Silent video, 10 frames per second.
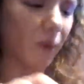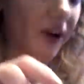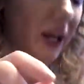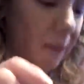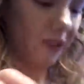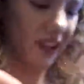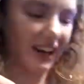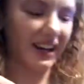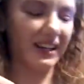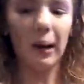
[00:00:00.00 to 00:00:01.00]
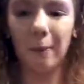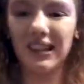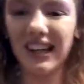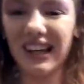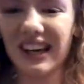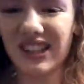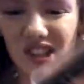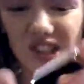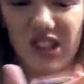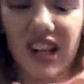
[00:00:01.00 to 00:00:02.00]
we apply
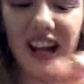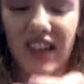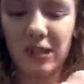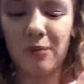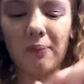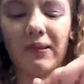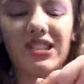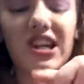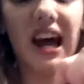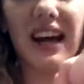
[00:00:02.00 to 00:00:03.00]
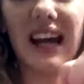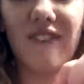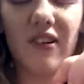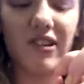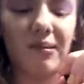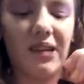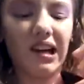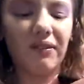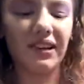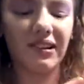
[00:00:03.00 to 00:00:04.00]
blush. This pink blush I got from Crimson. I
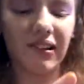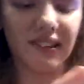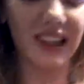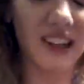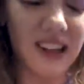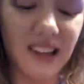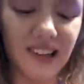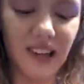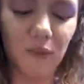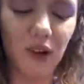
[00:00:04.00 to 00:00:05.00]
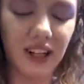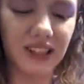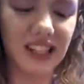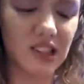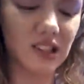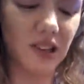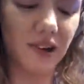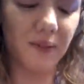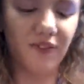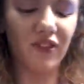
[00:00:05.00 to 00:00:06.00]
don't really know like like what it's
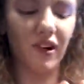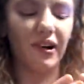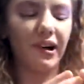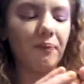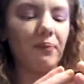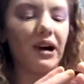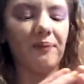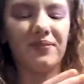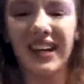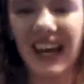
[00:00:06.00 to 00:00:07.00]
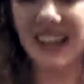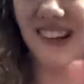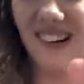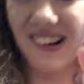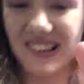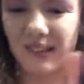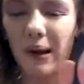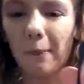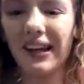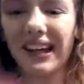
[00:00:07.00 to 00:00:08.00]
um from, but it's awesome.
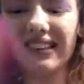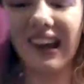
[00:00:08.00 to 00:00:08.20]
Pink